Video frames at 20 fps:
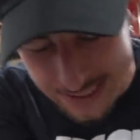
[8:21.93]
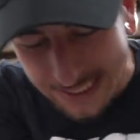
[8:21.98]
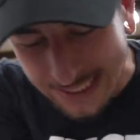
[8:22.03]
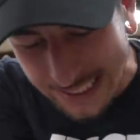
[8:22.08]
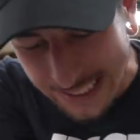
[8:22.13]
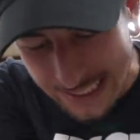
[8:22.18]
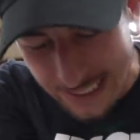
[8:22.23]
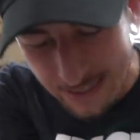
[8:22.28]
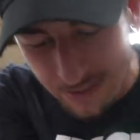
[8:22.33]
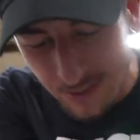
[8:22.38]

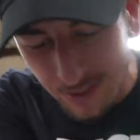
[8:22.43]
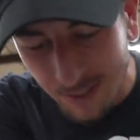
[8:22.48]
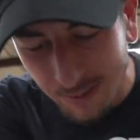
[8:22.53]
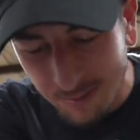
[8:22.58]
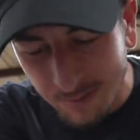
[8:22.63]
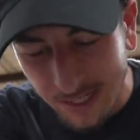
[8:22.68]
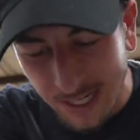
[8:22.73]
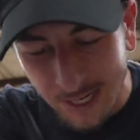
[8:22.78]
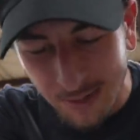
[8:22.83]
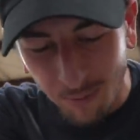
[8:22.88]
see the
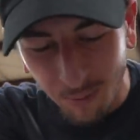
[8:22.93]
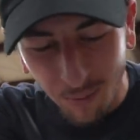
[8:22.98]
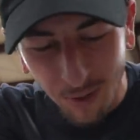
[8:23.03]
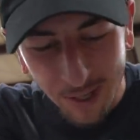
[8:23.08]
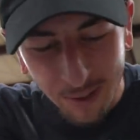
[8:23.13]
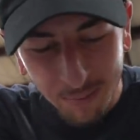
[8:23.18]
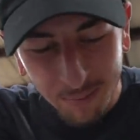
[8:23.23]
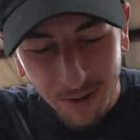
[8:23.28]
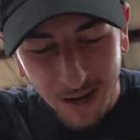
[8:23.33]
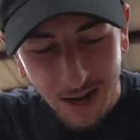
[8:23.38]
clips and
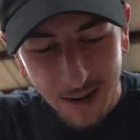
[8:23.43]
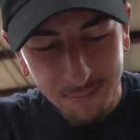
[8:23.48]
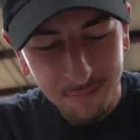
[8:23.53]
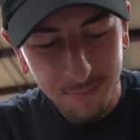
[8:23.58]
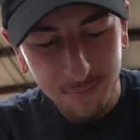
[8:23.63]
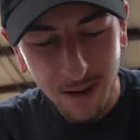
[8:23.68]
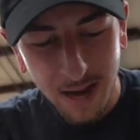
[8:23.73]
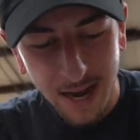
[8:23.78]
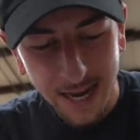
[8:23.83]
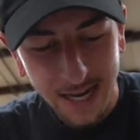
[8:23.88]
ring
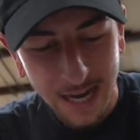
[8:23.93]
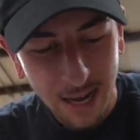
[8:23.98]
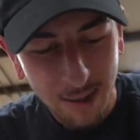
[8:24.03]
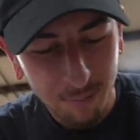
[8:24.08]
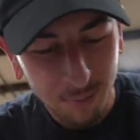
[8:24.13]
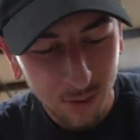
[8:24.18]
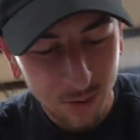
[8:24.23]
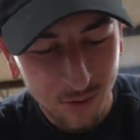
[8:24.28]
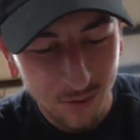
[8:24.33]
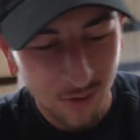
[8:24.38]
pop
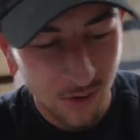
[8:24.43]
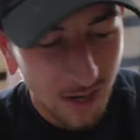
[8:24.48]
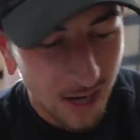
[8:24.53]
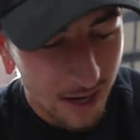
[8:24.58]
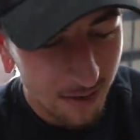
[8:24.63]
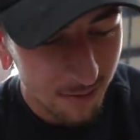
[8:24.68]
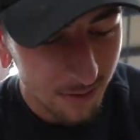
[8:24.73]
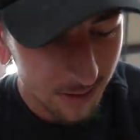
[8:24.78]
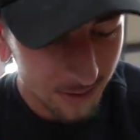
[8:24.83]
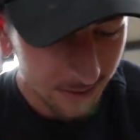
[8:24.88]
pineapples for
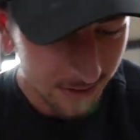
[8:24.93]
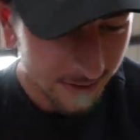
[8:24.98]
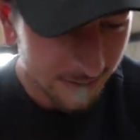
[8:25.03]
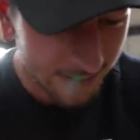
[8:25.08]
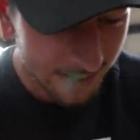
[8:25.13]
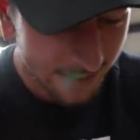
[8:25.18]
everyone.